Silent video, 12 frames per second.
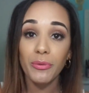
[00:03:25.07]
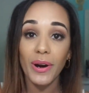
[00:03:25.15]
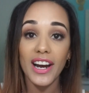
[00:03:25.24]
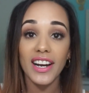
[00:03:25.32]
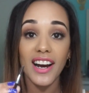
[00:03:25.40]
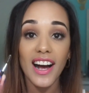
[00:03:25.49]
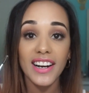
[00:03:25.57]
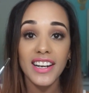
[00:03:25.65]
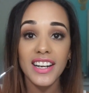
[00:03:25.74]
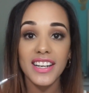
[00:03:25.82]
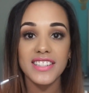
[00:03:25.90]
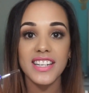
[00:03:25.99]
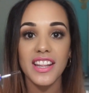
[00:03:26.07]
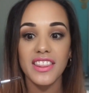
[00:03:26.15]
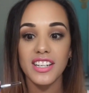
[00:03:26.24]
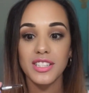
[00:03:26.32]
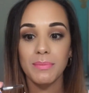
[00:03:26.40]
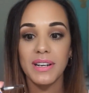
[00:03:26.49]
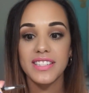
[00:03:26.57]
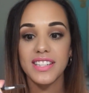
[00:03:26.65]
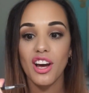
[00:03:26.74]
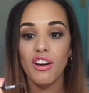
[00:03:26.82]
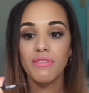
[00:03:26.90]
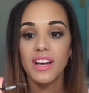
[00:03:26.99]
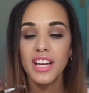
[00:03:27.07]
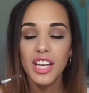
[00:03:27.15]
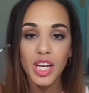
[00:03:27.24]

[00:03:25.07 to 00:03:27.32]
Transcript: why I got it, because I thought to myself,